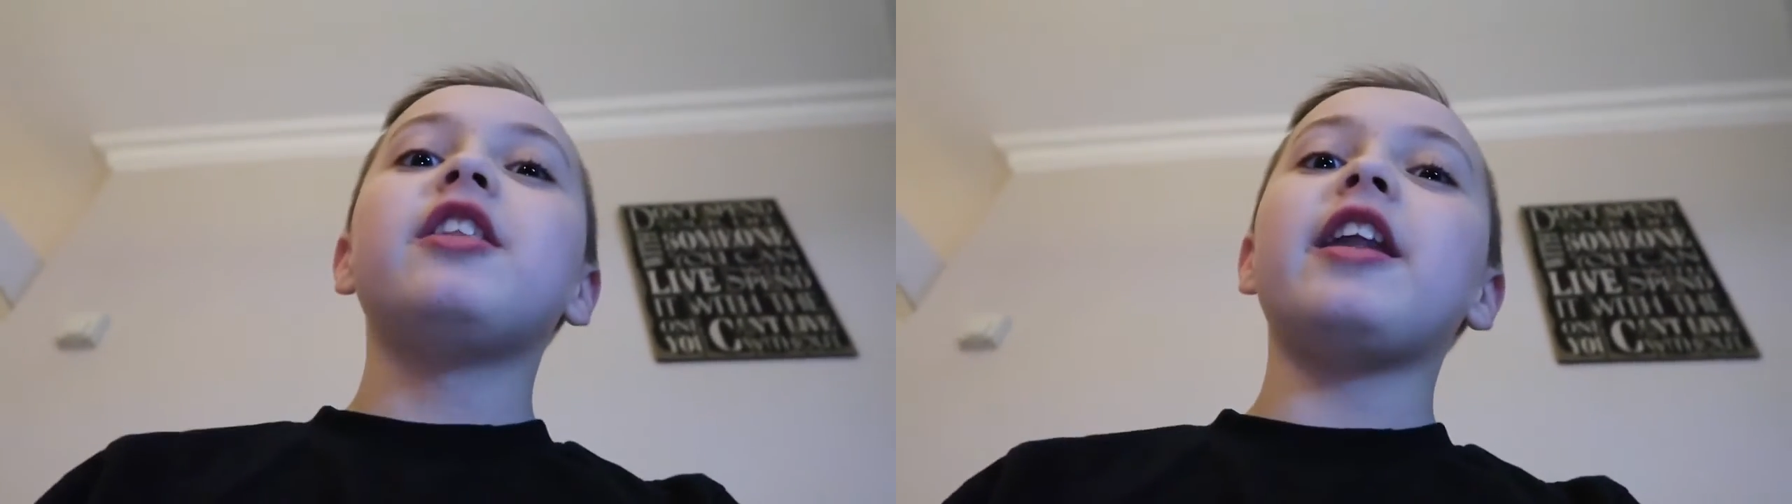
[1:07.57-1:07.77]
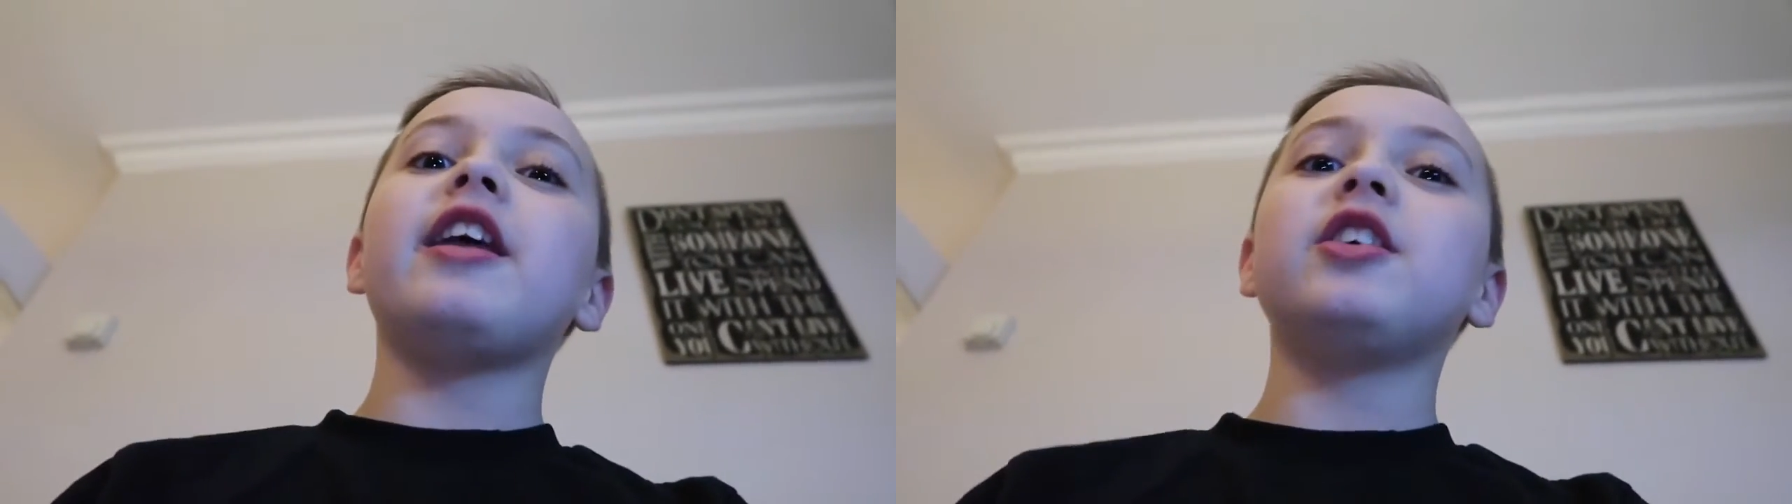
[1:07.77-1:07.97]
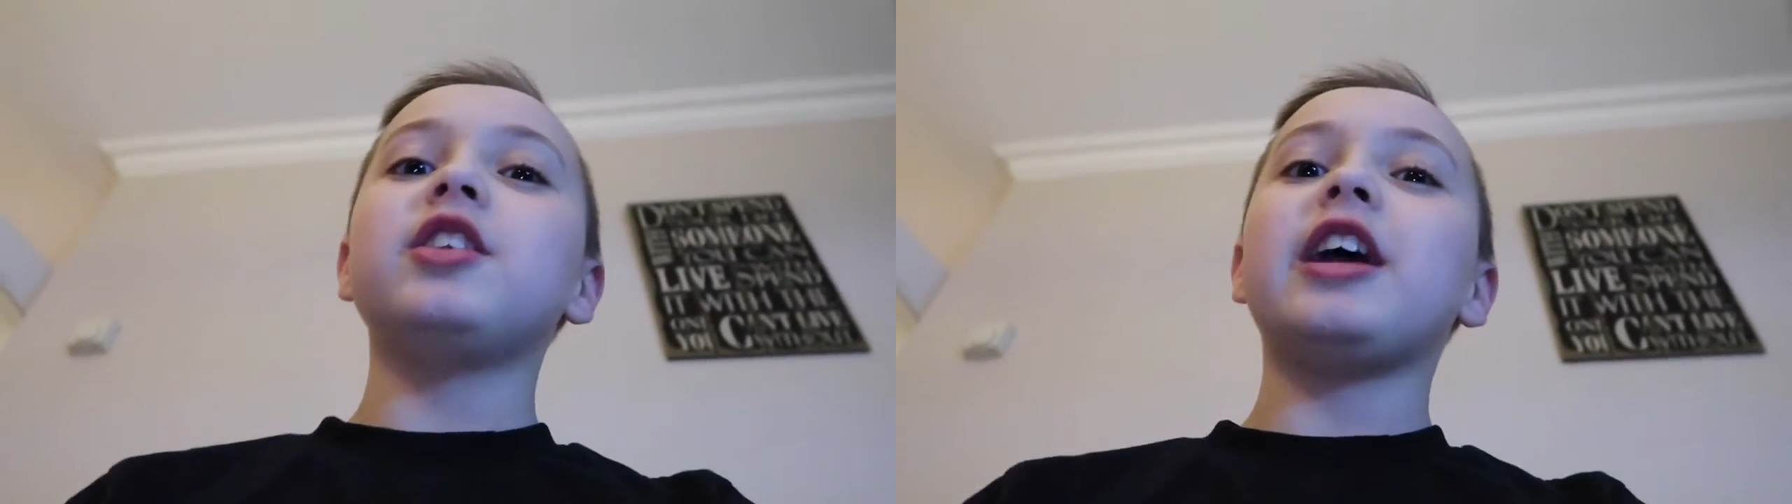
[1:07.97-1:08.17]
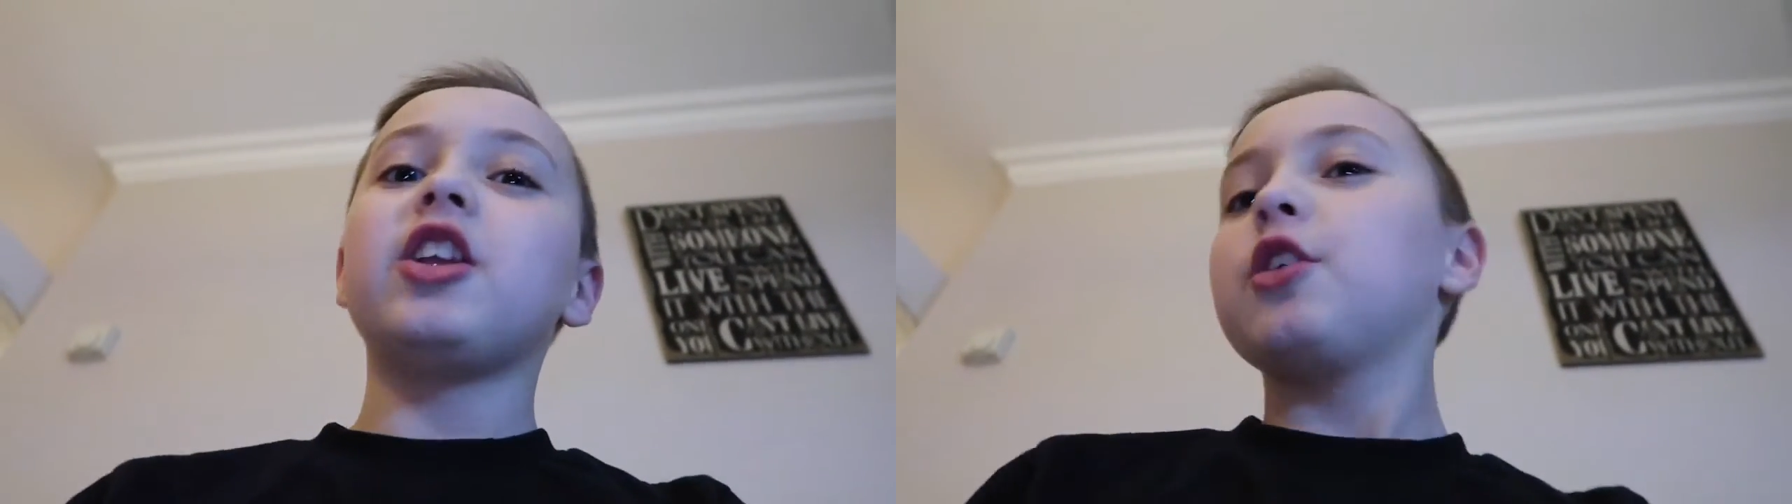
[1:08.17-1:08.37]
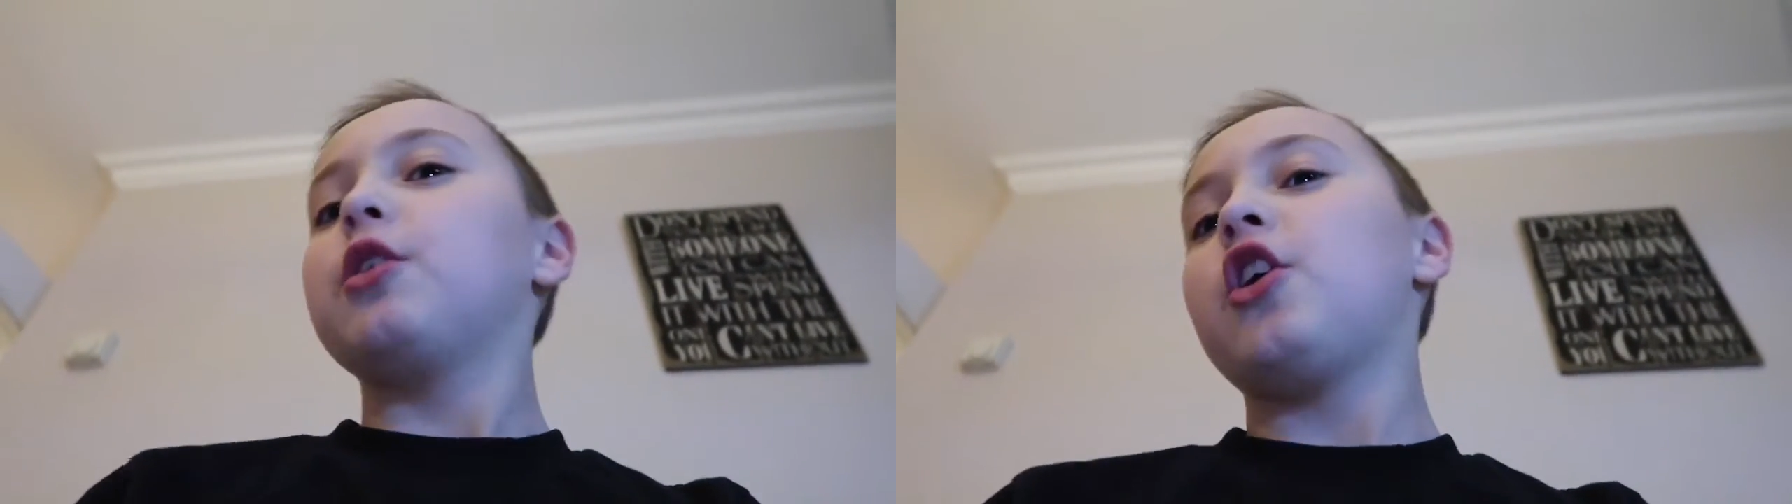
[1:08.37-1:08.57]
then
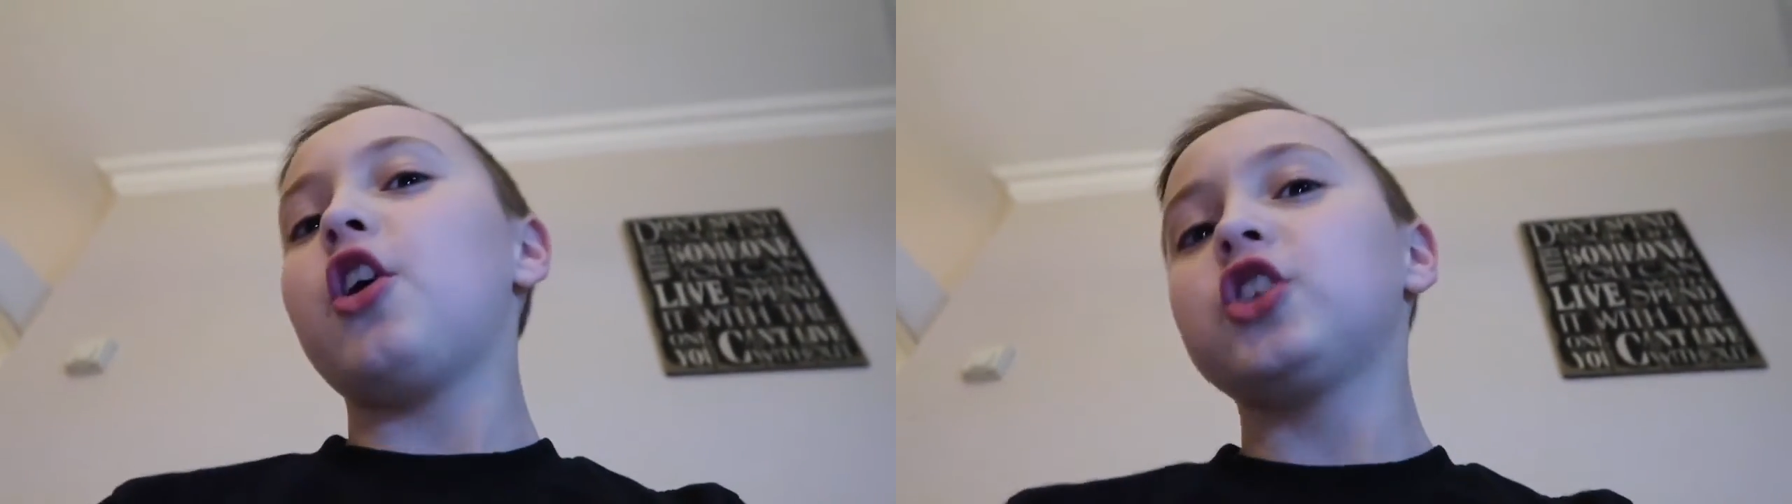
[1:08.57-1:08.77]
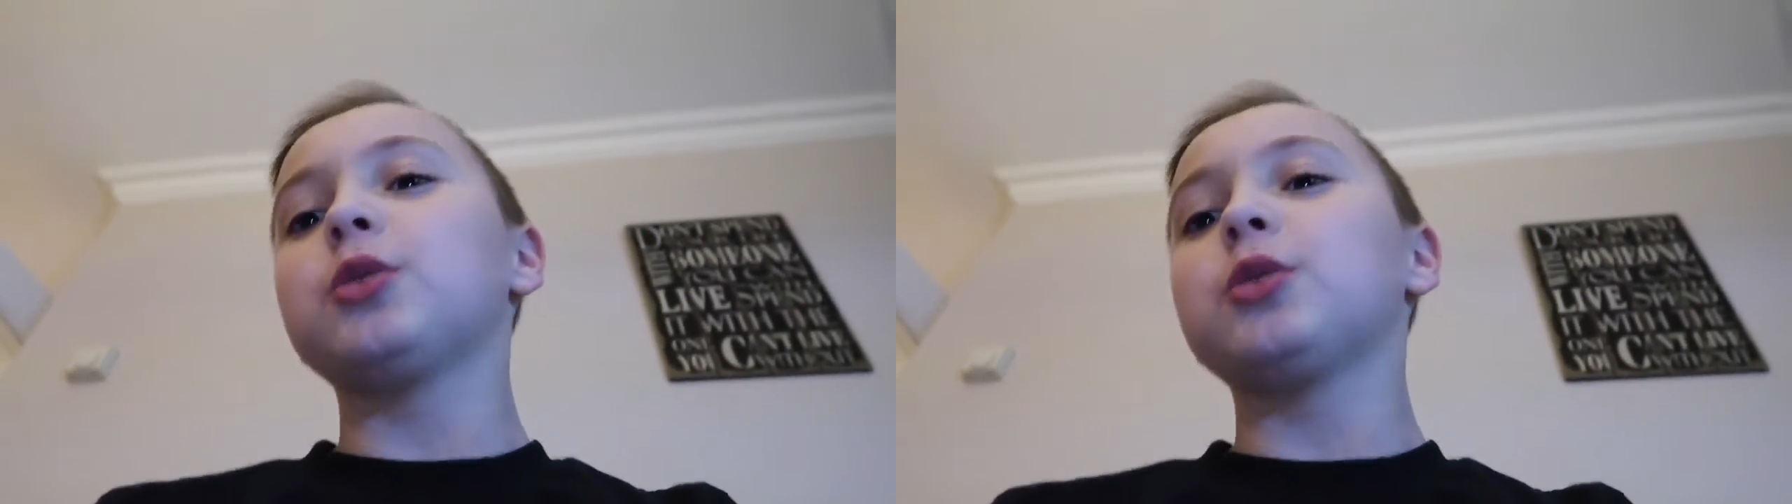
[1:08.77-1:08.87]
her